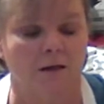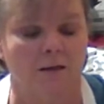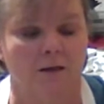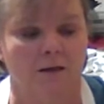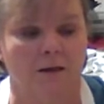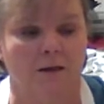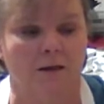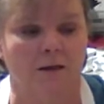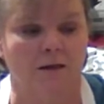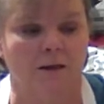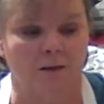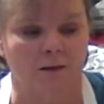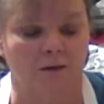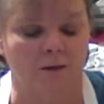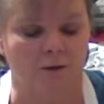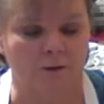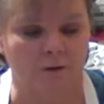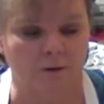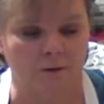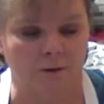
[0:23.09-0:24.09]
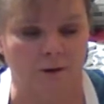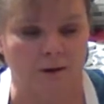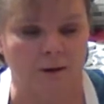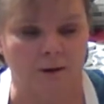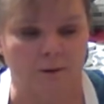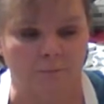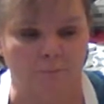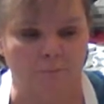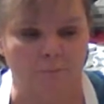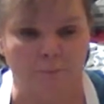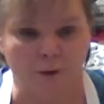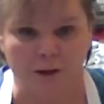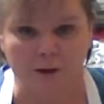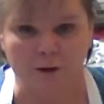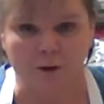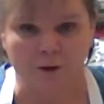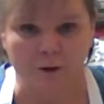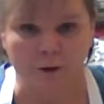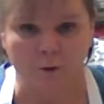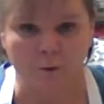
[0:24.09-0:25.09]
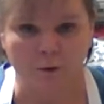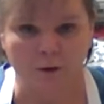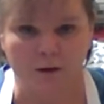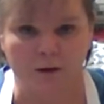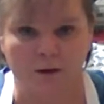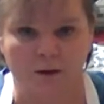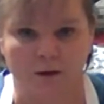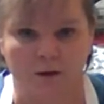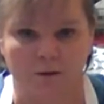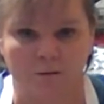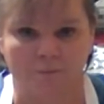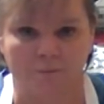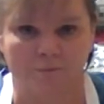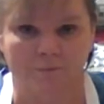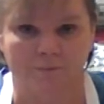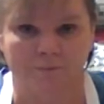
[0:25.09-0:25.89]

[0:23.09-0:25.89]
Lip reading: your mixer with the